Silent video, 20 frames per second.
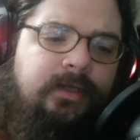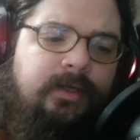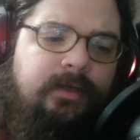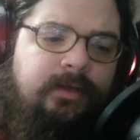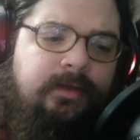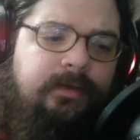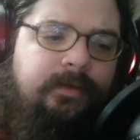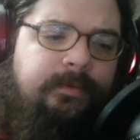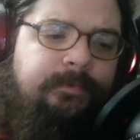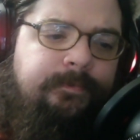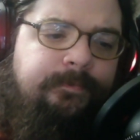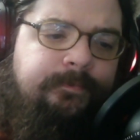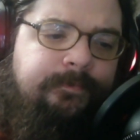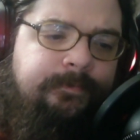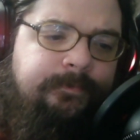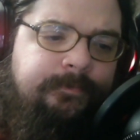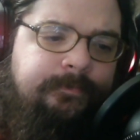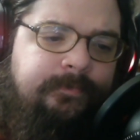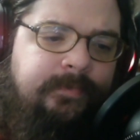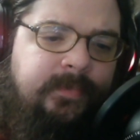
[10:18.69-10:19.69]
um,
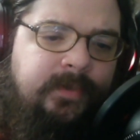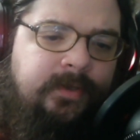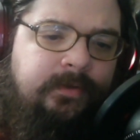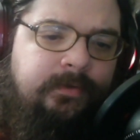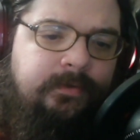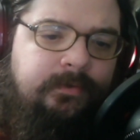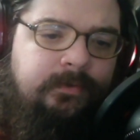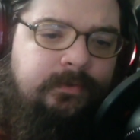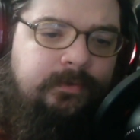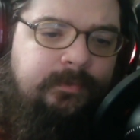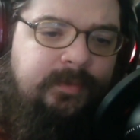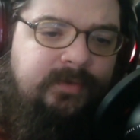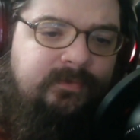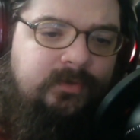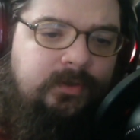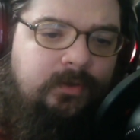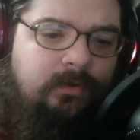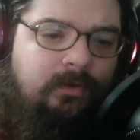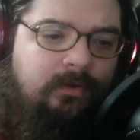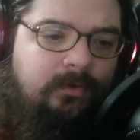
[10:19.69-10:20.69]
a bit of a
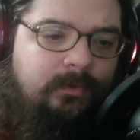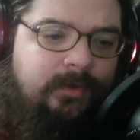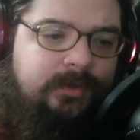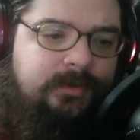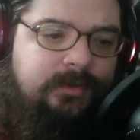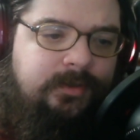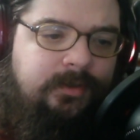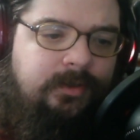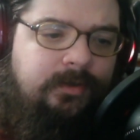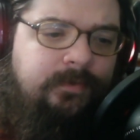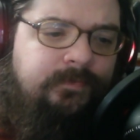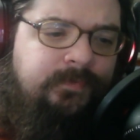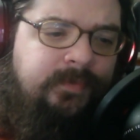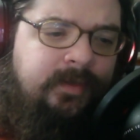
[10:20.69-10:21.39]
long question here.